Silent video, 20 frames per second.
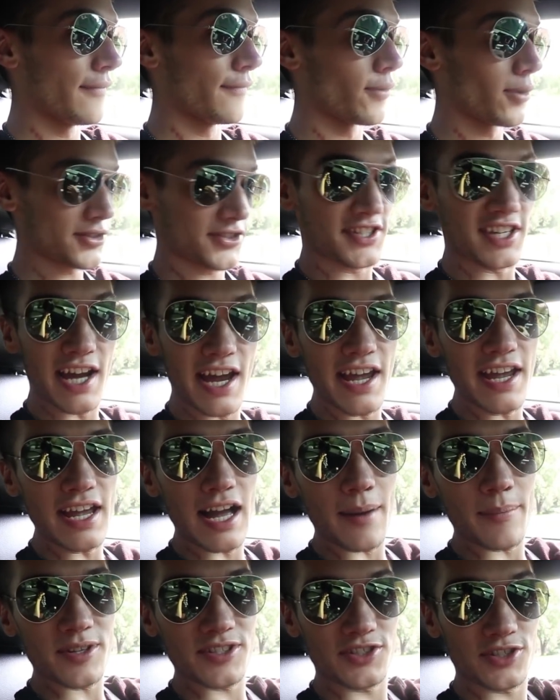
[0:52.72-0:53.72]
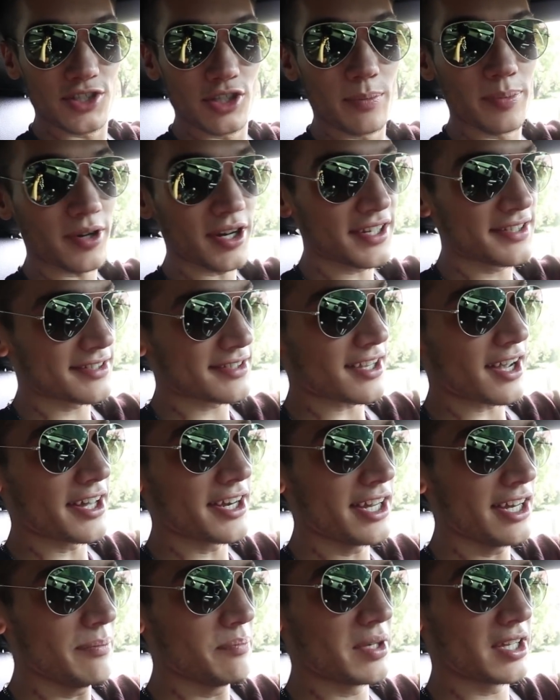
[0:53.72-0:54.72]
For today, I'm super
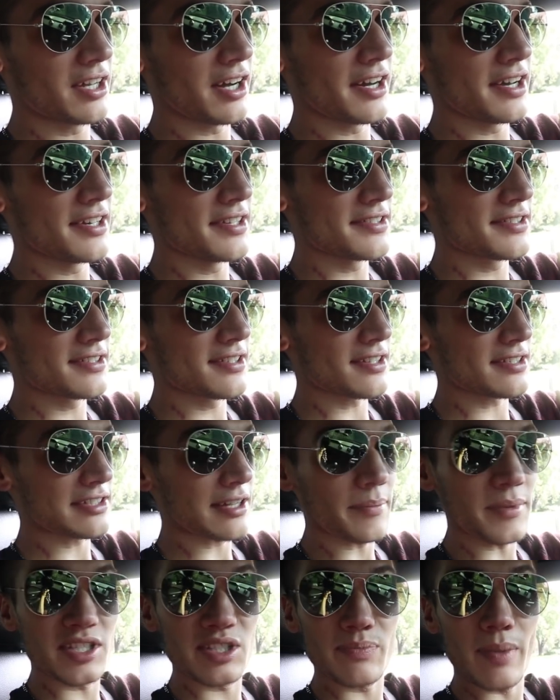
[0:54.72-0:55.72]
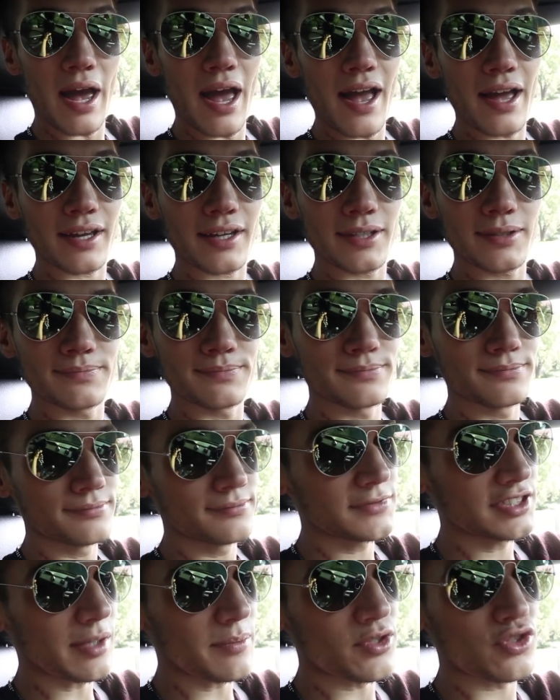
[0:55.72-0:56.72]
excited because something's back.
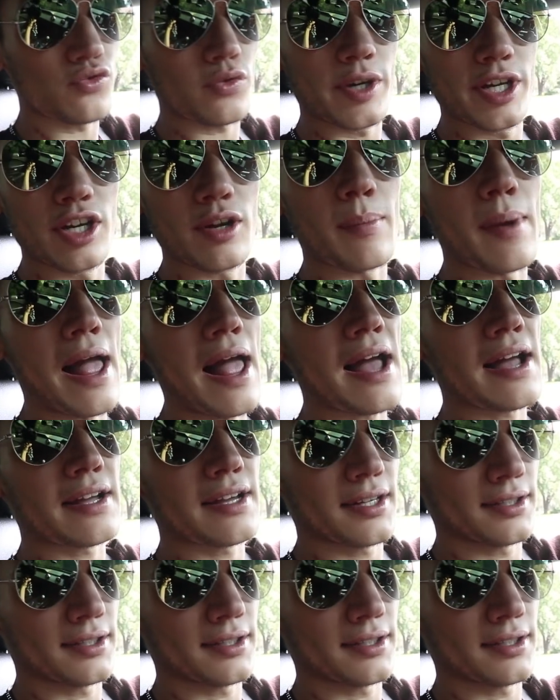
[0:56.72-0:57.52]
Something's real back.